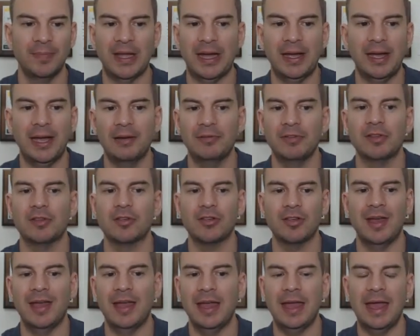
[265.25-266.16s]
I haven't
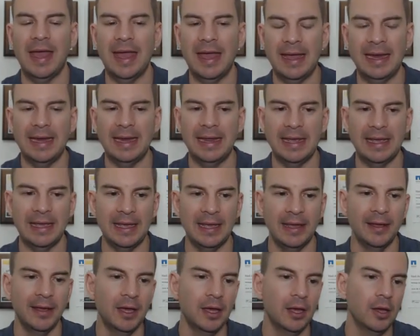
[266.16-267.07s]
set
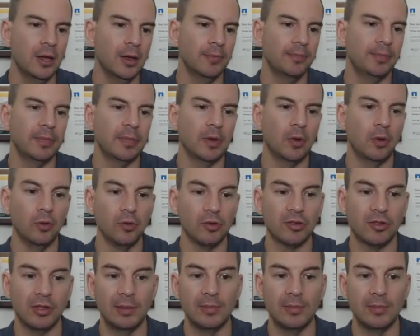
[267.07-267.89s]
any host